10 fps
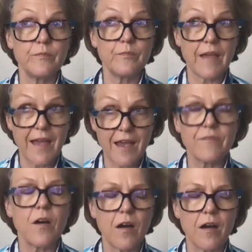
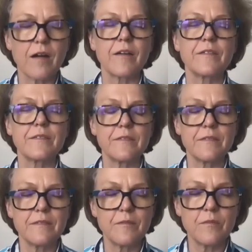have our
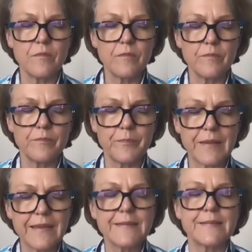
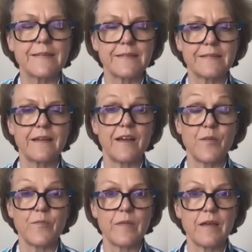pieces,
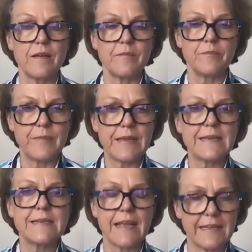
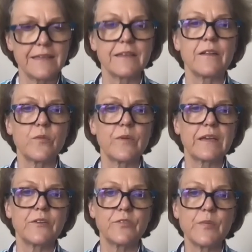big and little, that
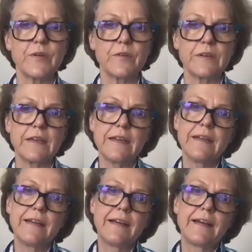we contribute.
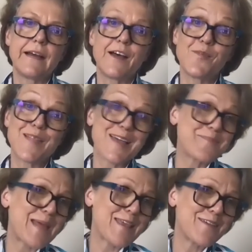Like
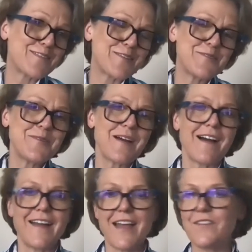many of you,
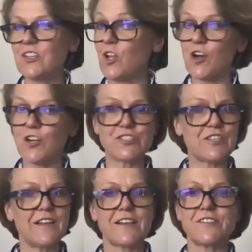I have a large
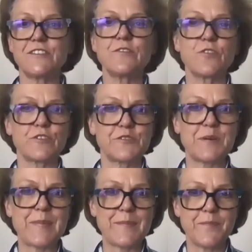collection of
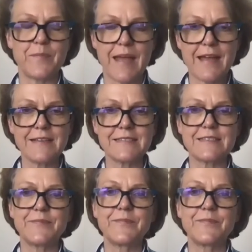grocery bags,